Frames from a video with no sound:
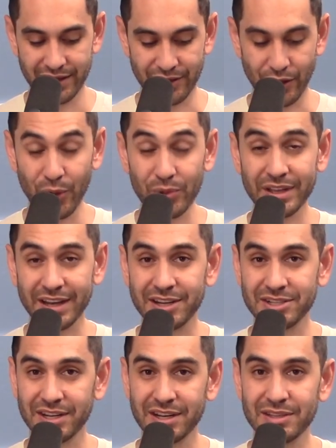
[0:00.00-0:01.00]
holy
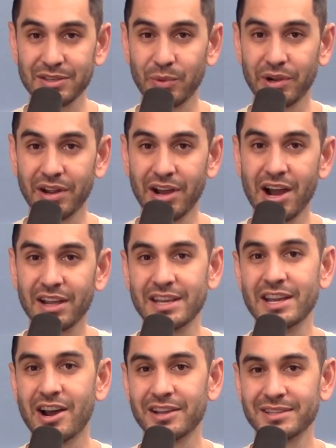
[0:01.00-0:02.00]
nation. It's the word
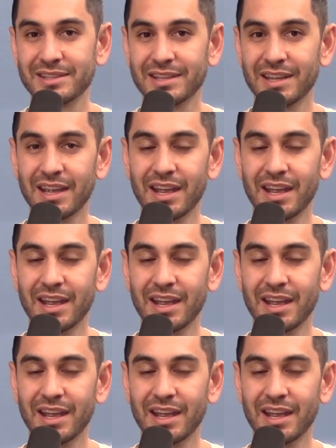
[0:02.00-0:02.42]
hagios.